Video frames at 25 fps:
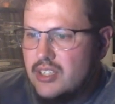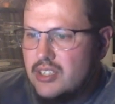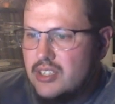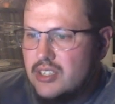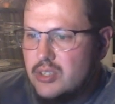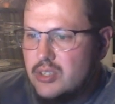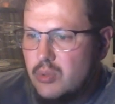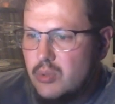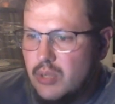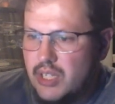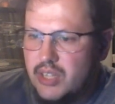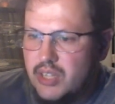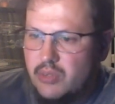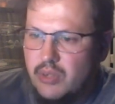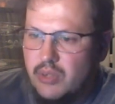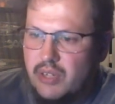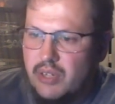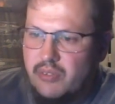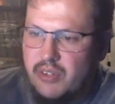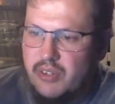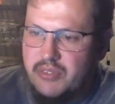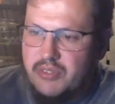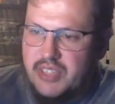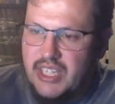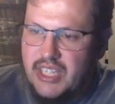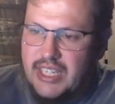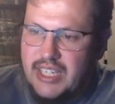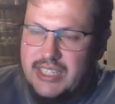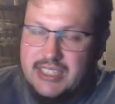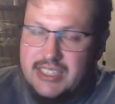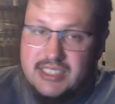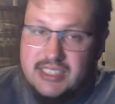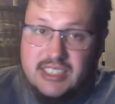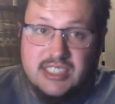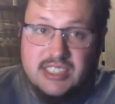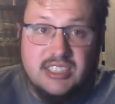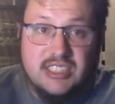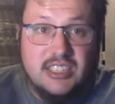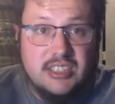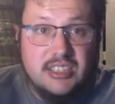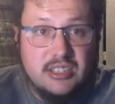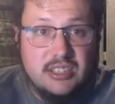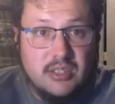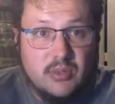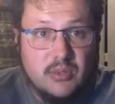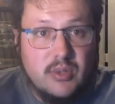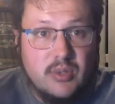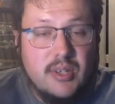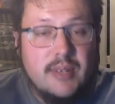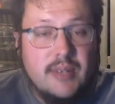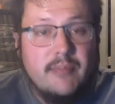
23, 58, and 62.